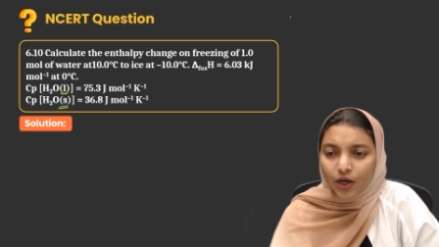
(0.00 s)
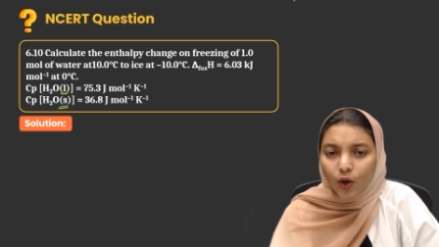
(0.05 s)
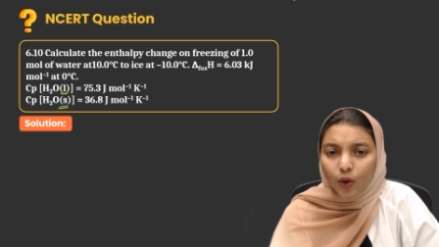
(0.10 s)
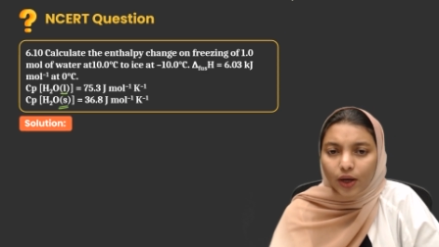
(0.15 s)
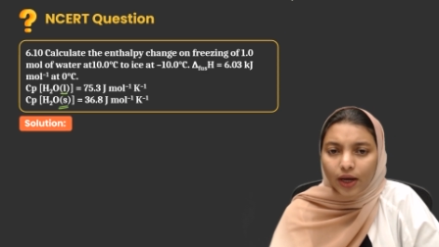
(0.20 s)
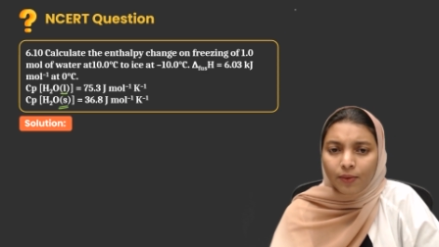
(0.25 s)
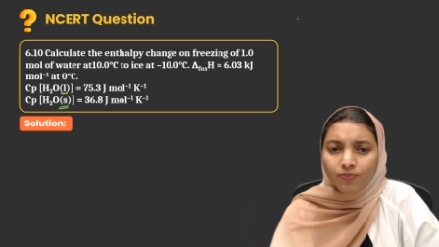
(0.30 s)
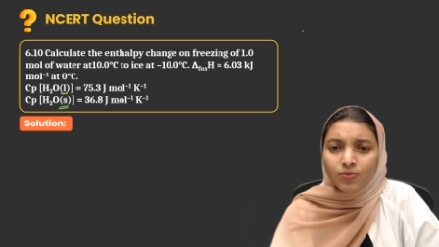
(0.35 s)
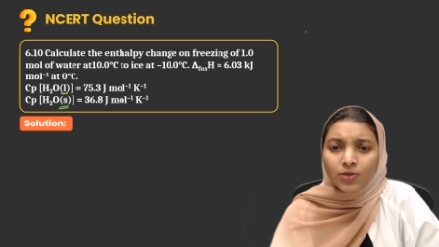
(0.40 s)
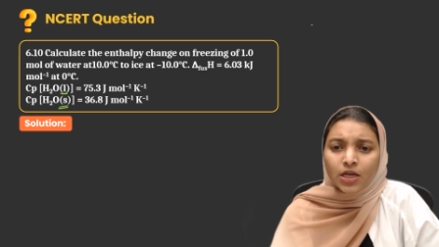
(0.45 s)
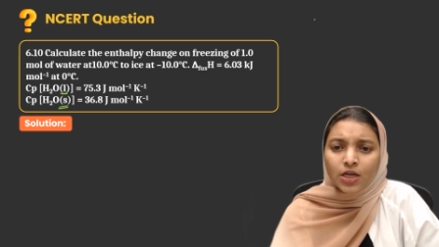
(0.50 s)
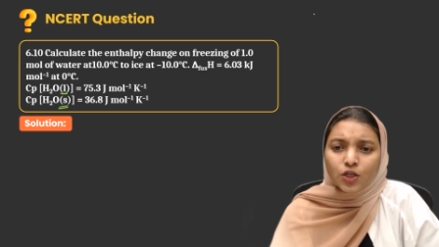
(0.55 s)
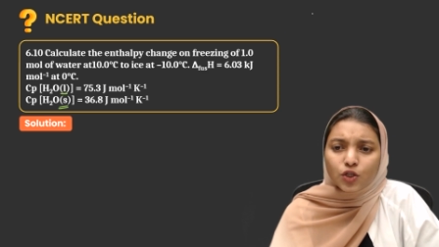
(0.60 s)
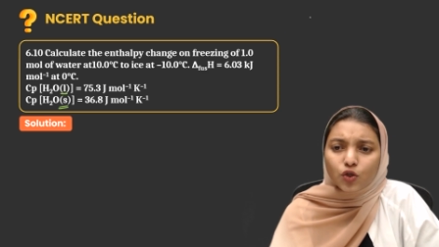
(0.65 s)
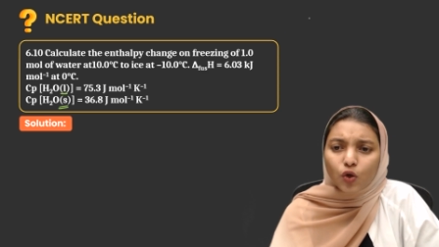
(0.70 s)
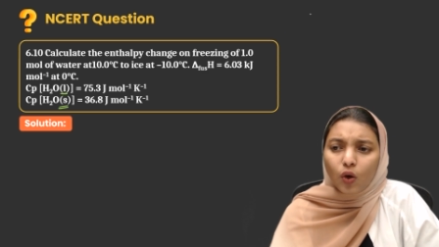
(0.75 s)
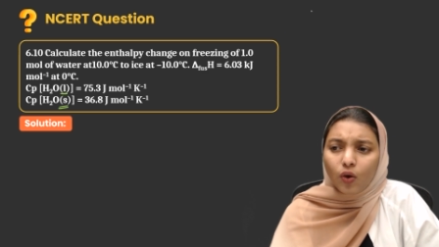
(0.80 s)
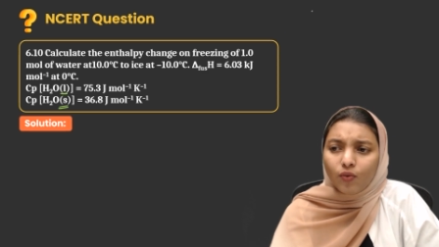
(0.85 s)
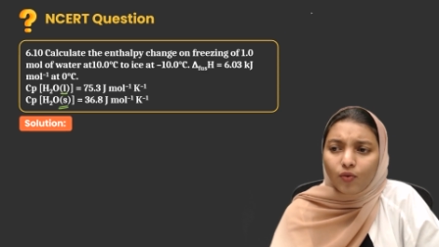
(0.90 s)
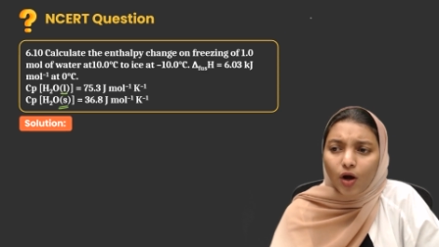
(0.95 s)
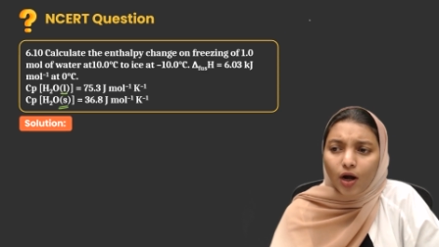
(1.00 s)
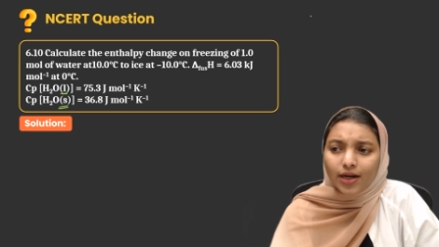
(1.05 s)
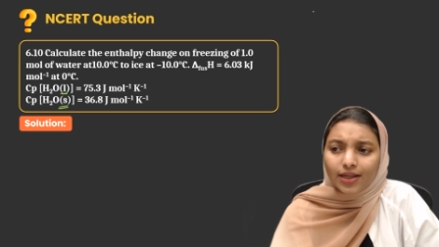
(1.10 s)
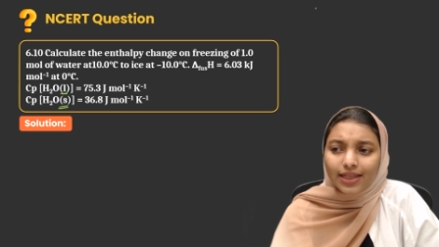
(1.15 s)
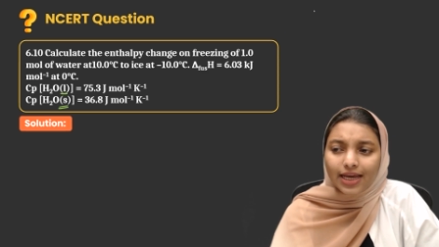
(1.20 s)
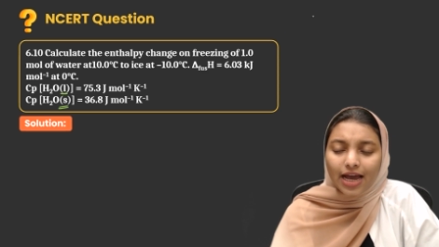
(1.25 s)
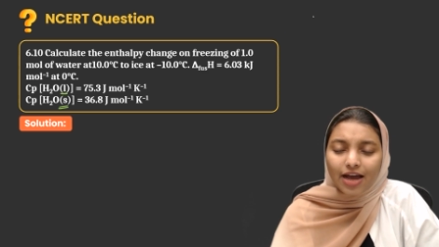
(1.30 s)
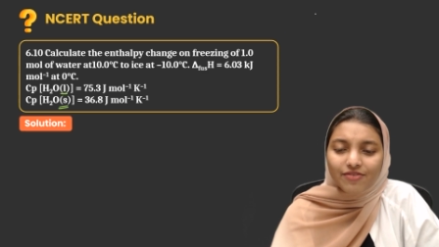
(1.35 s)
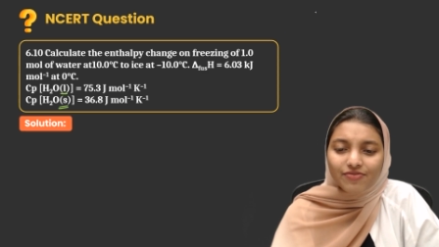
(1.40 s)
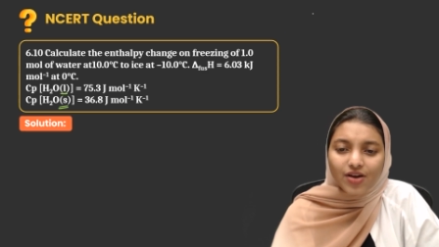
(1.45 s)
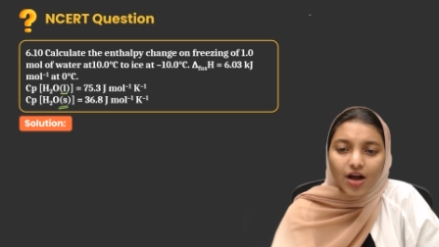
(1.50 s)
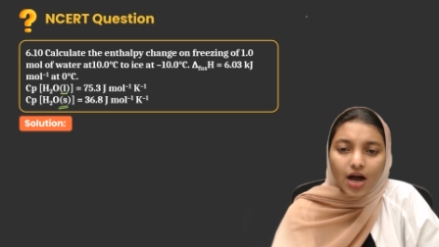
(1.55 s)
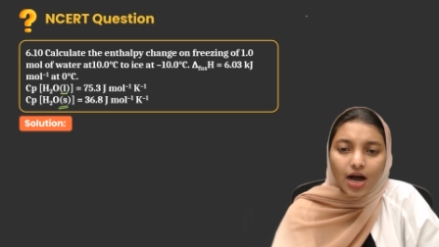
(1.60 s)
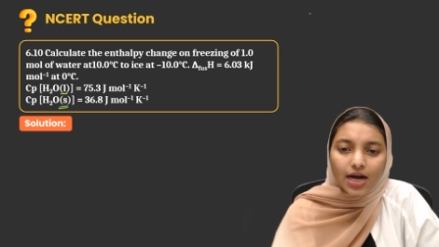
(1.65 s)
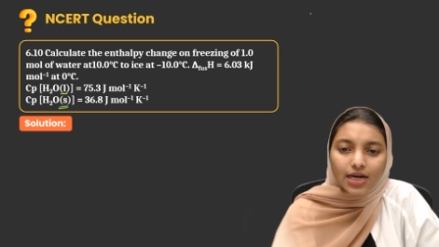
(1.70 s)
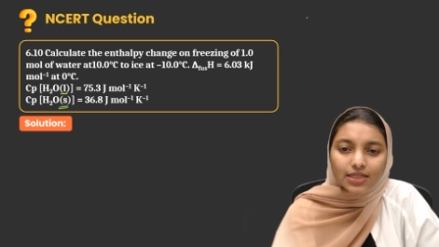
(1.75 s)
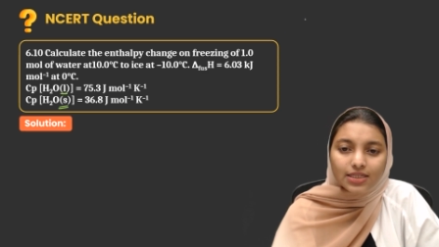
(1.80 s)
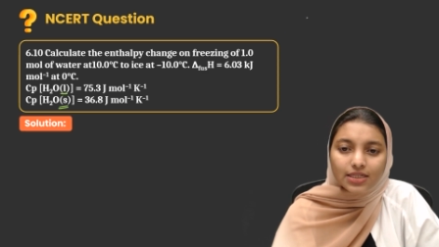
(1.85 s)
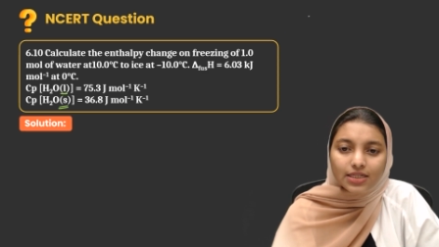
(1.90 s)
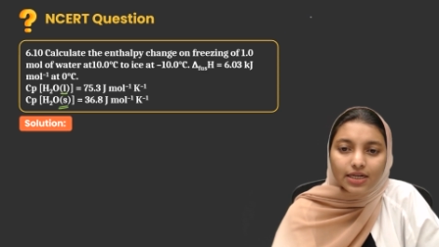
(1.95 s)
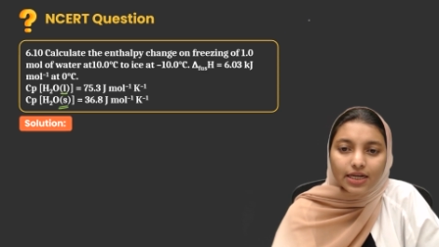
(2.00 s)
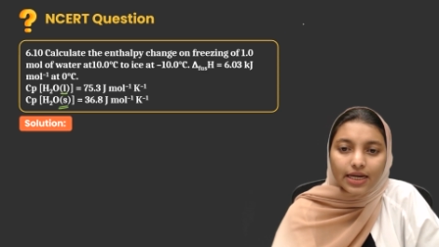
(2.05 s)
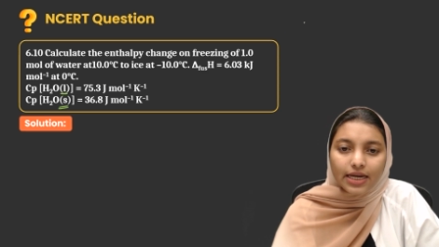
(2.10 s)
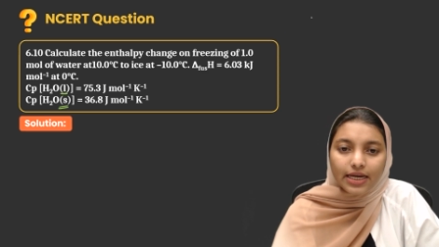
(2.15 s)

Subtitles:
Okay, so what they have asked